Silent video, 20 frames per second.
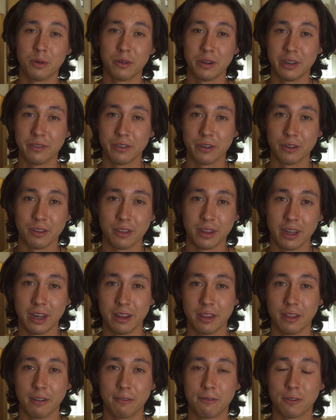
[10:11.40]
believer
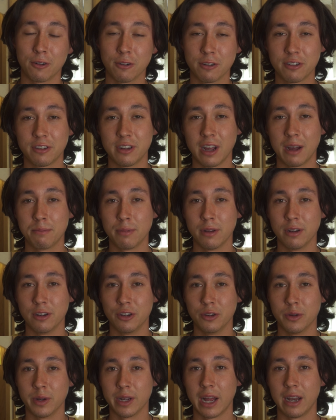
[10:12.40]
that the first step in
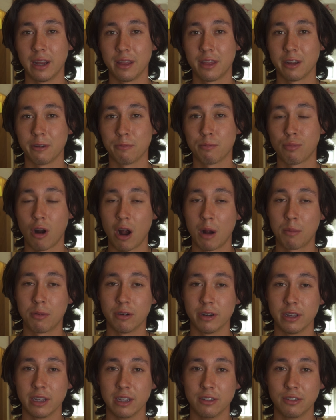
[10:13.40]
doing anything
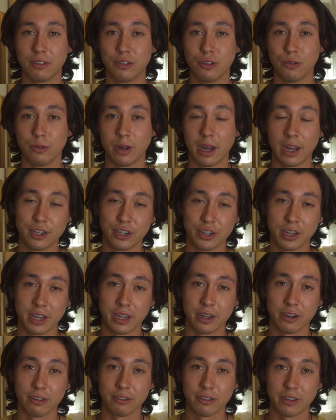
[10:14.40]
properly is to
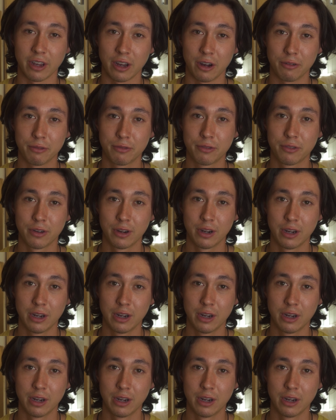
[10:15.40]
educate yourself.